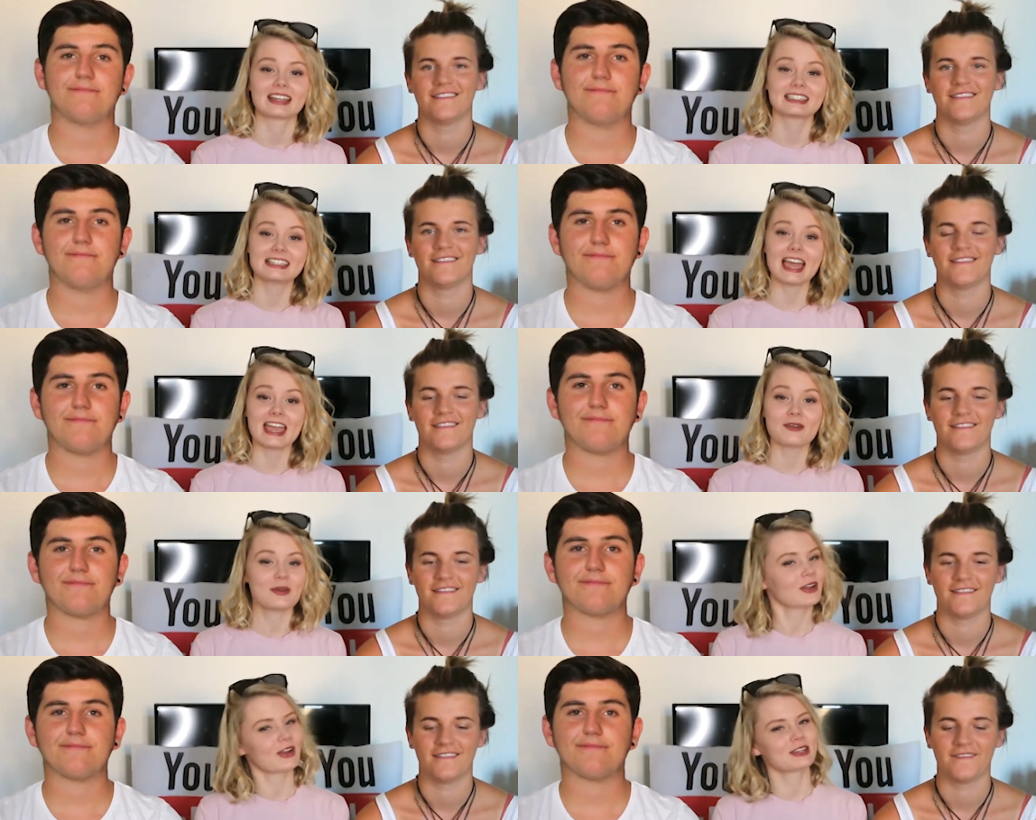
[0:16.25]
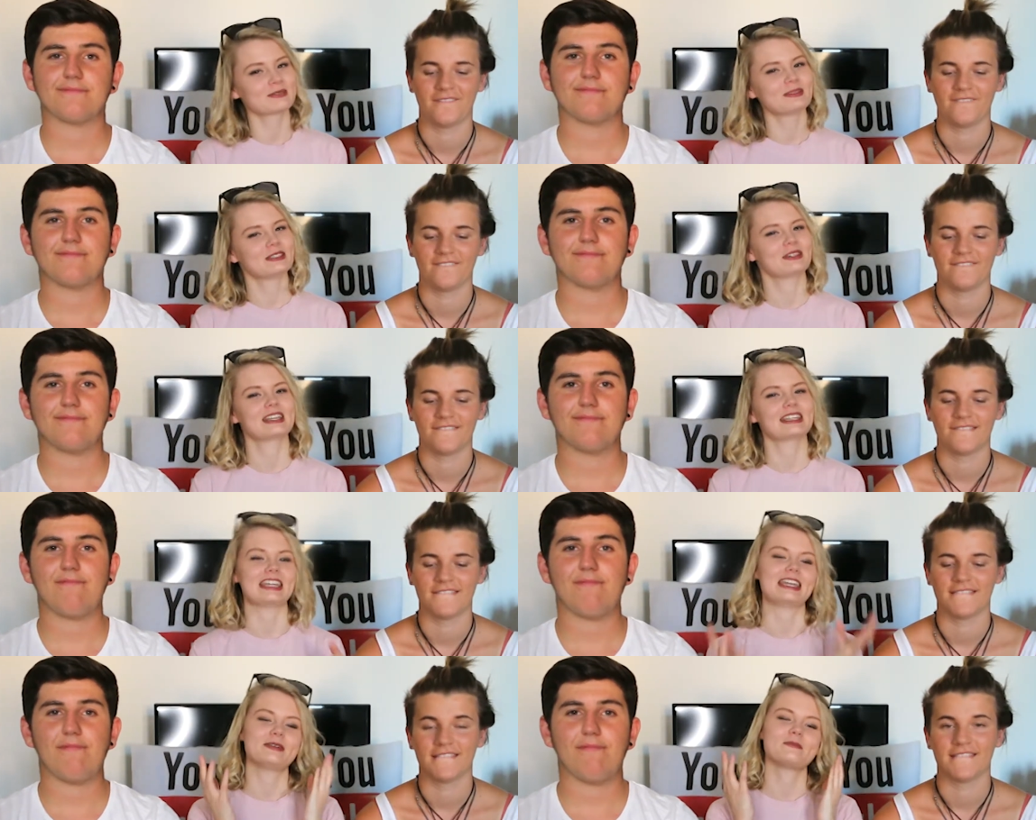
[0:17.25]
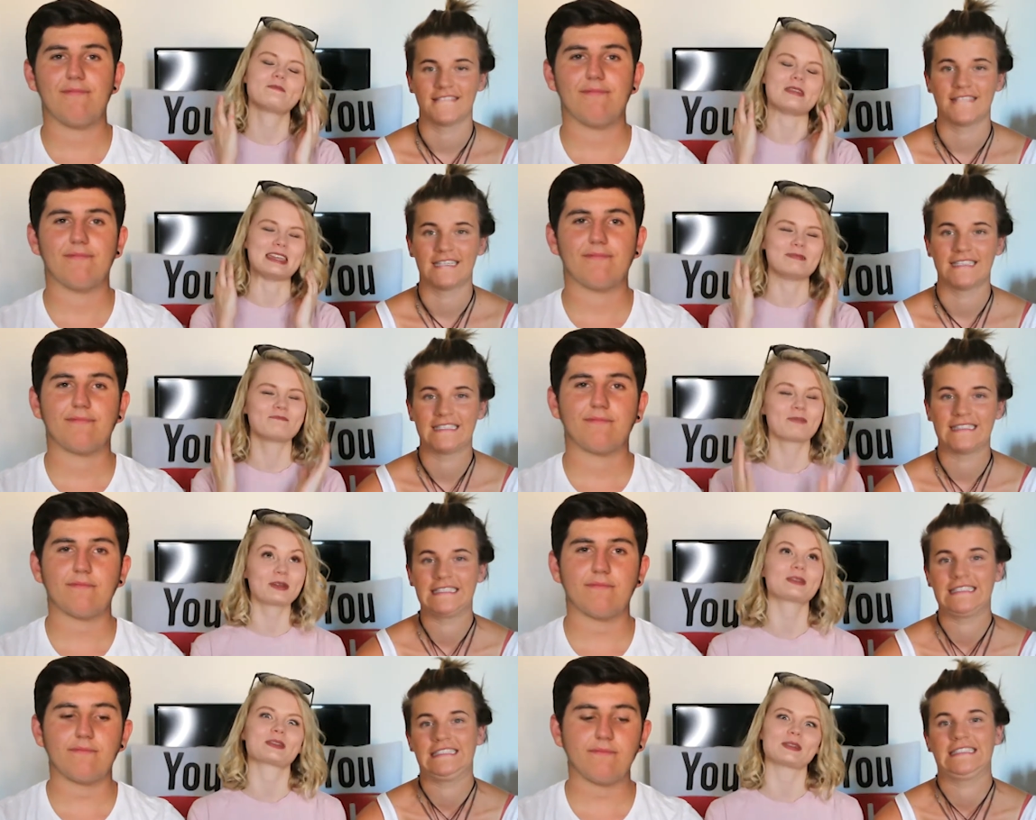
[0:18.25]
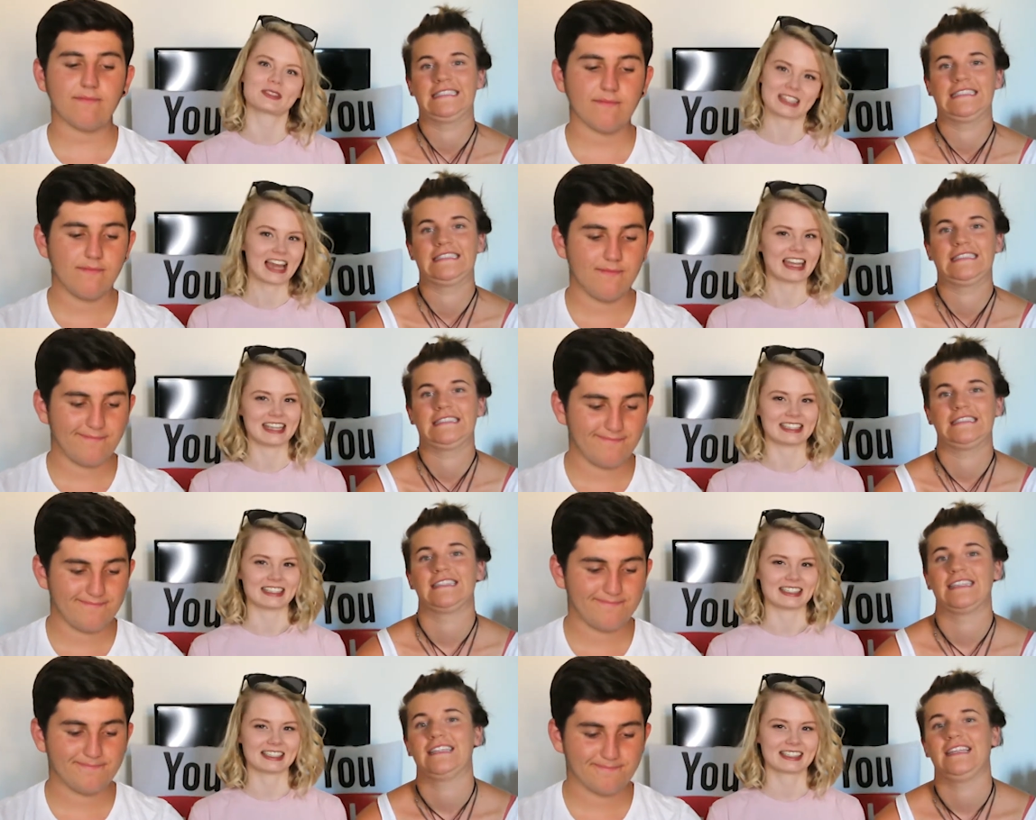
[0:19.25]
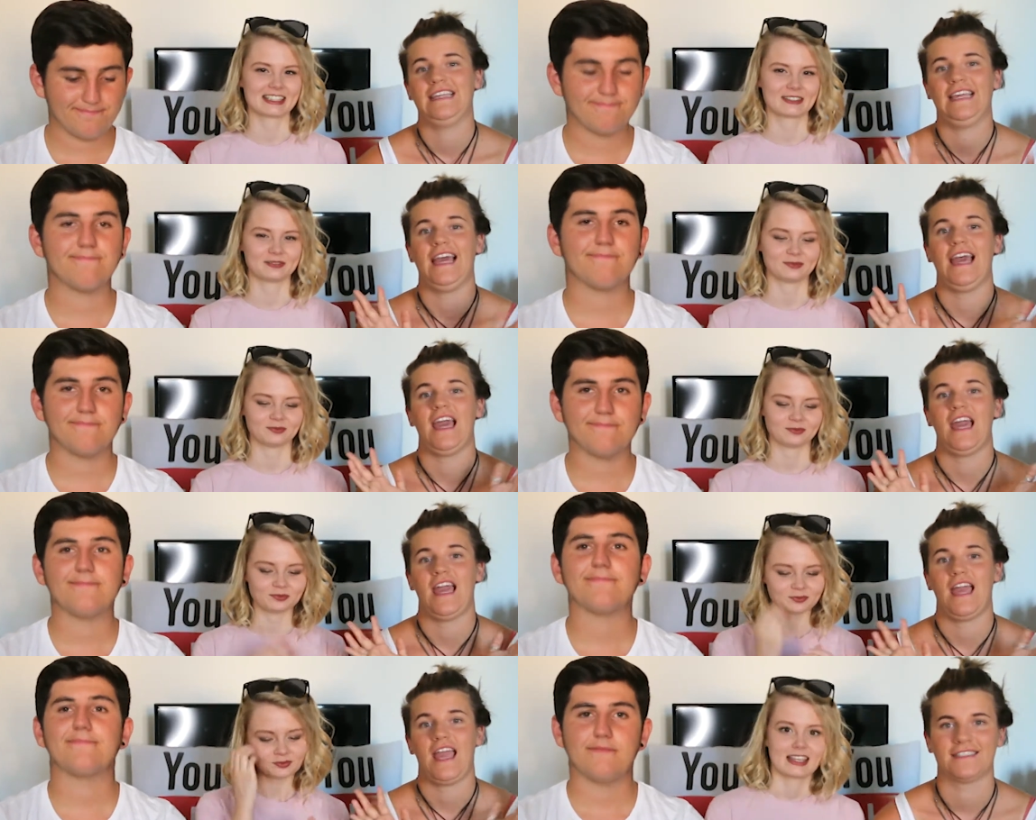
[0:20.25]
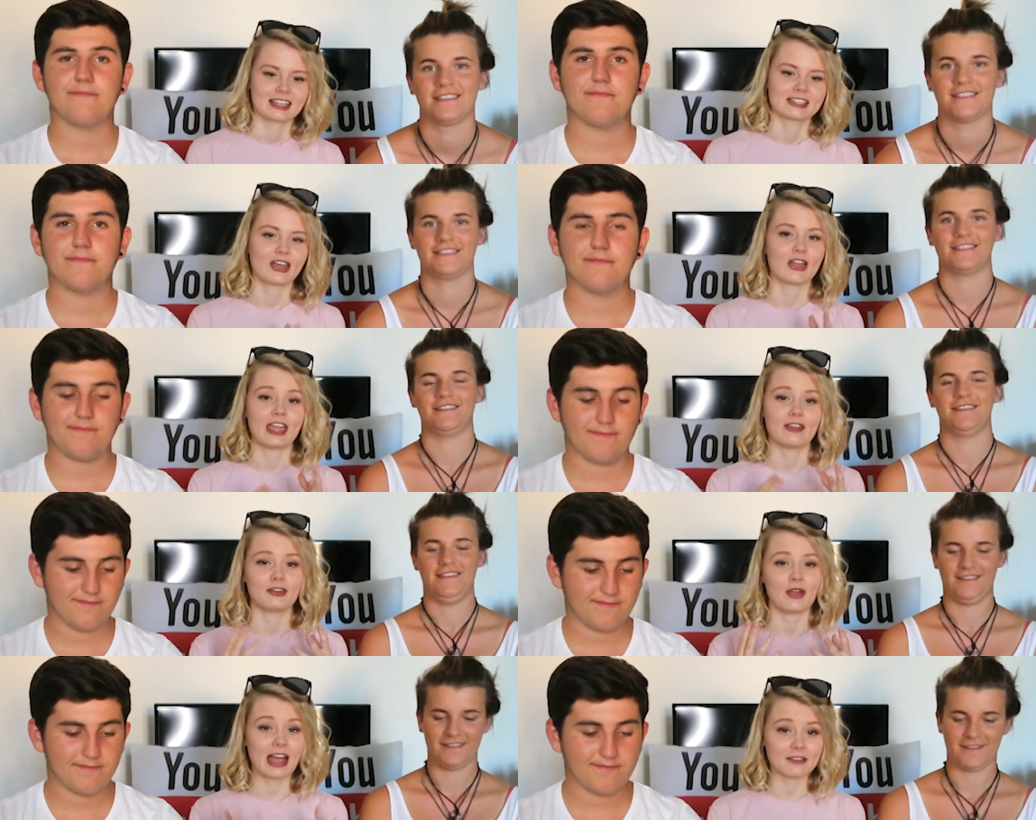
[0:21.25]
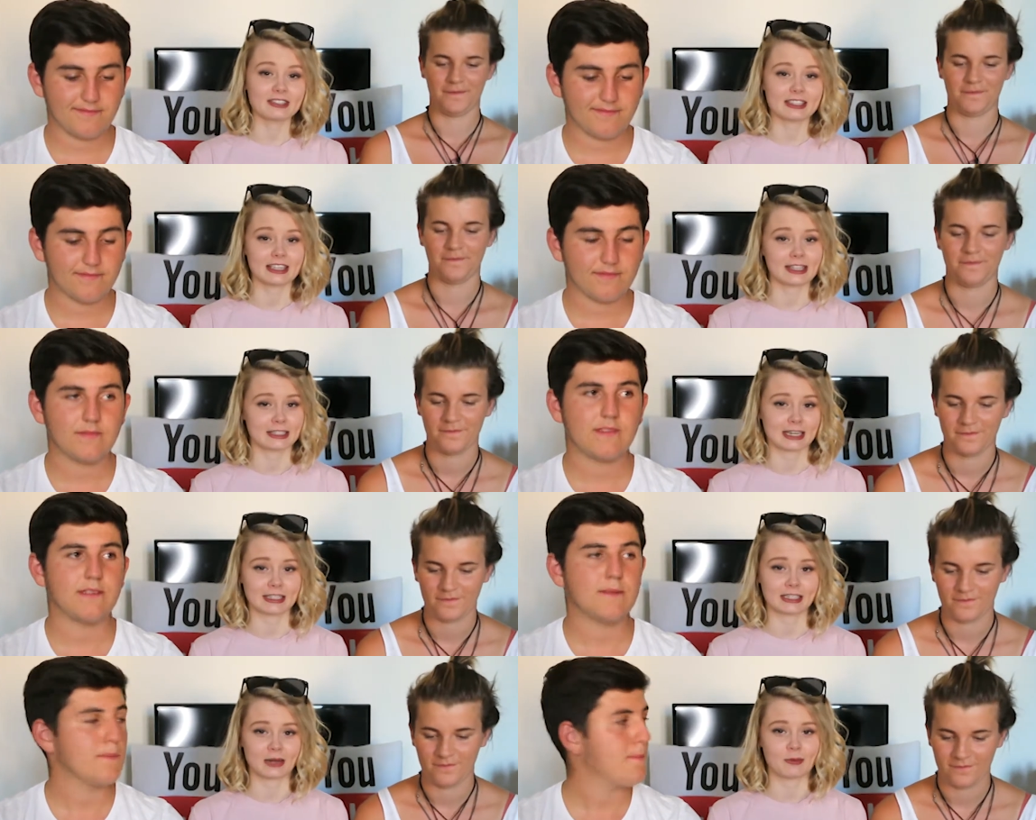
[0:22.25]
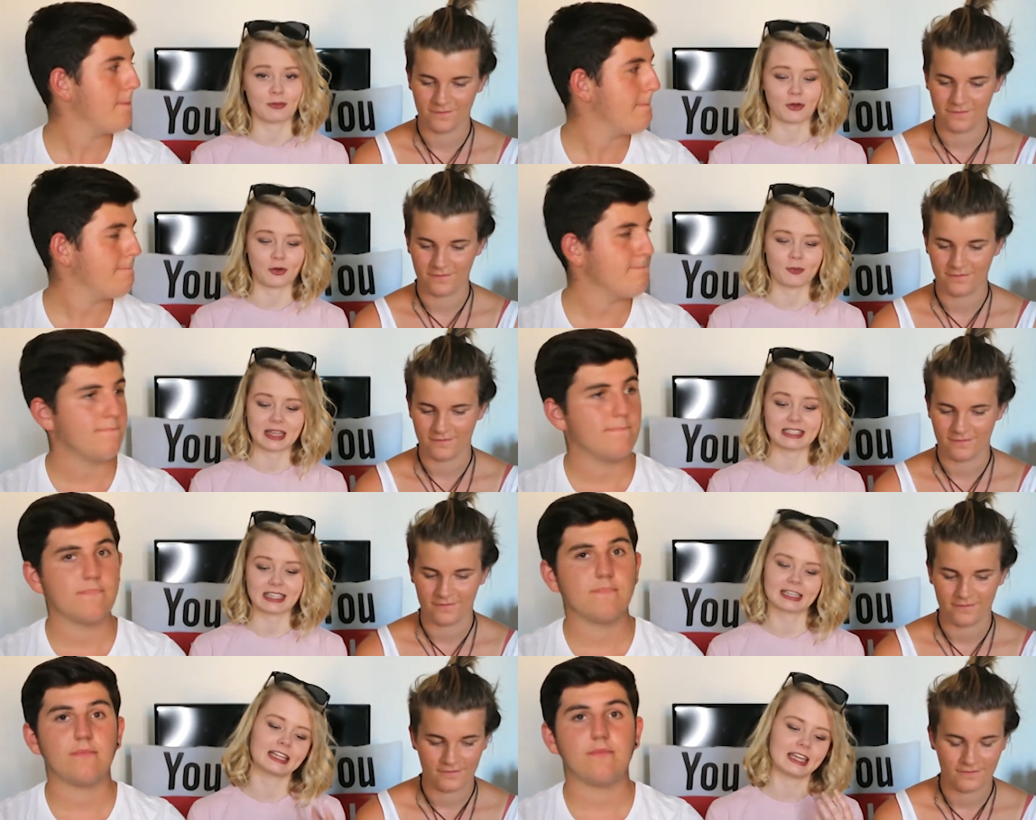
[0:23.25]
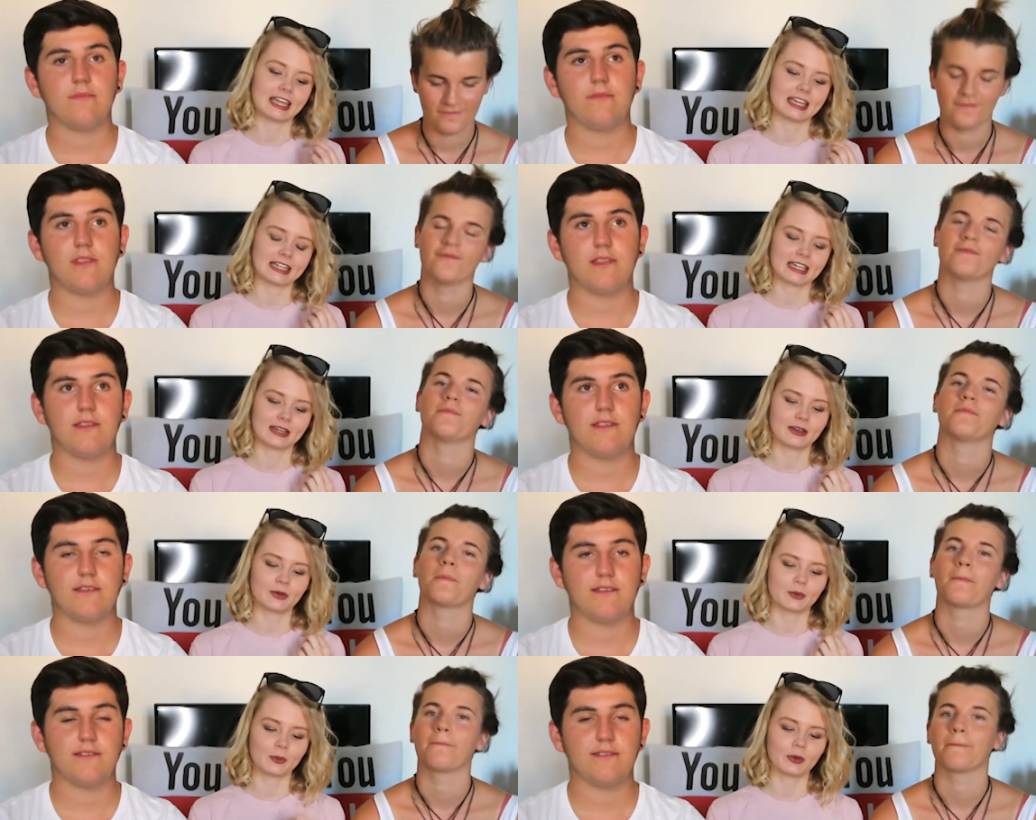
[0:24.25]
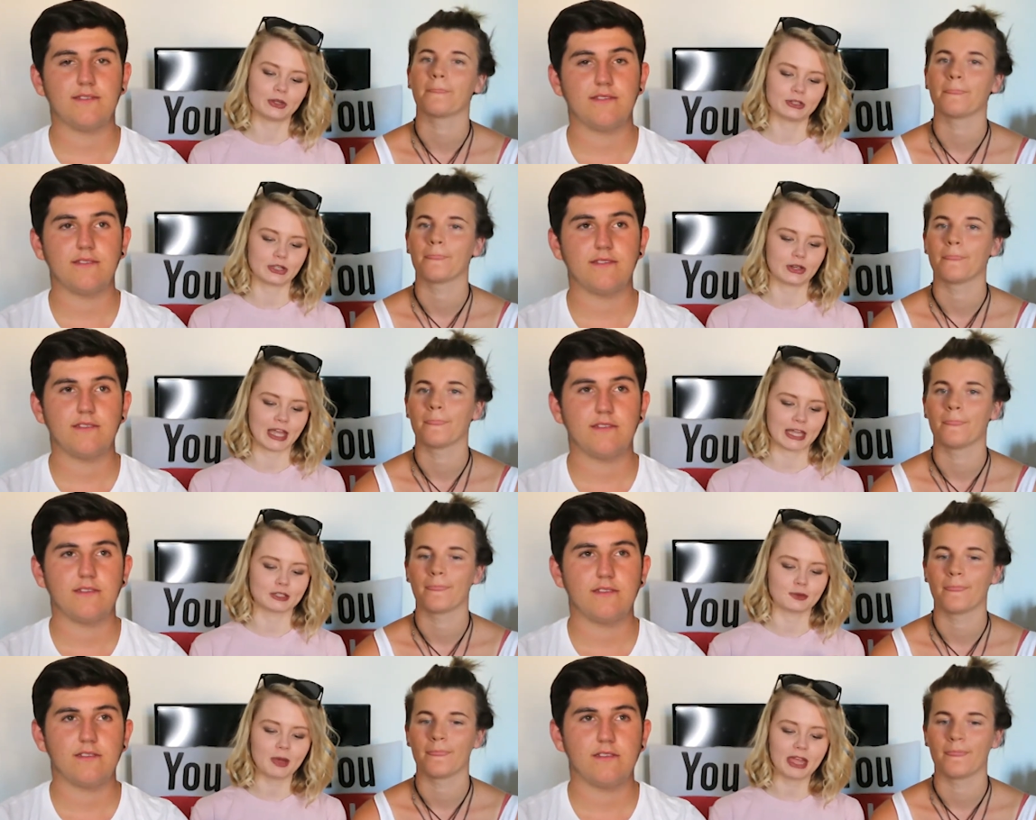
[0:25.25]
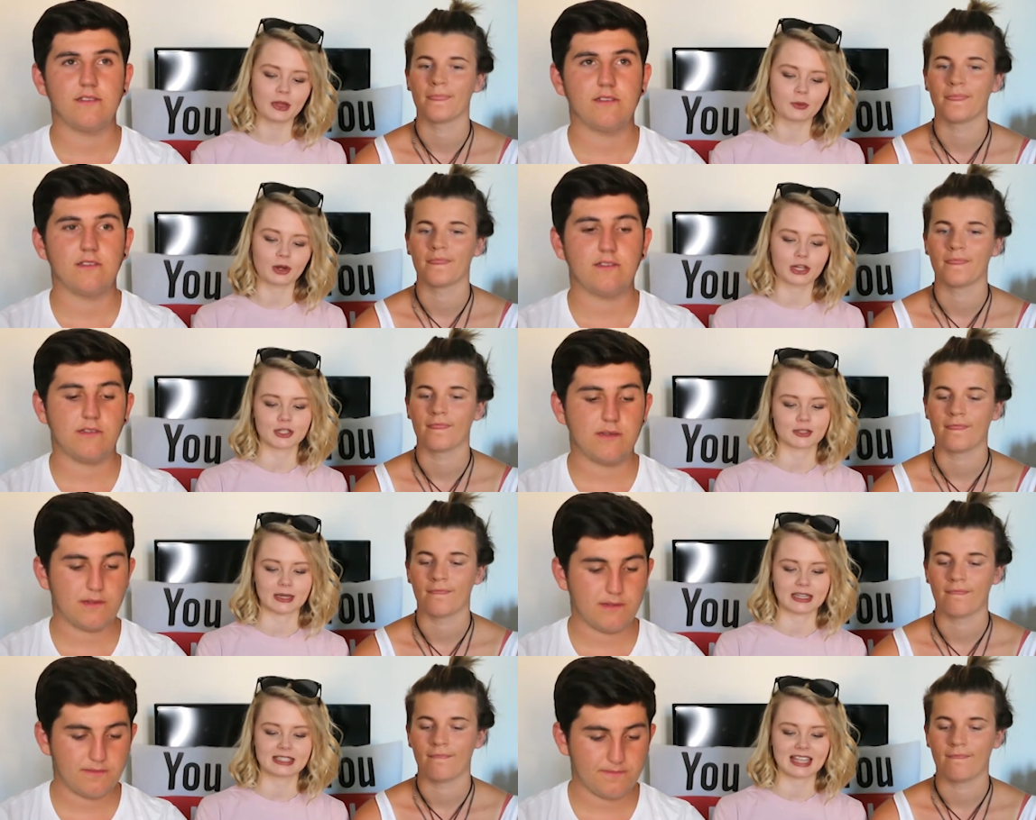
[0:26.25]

Speaker 1: and today we are going to be doing the Being Boozled challenge. So if you haven't seen this challenge done before, basically what you do is you pick one of the sweets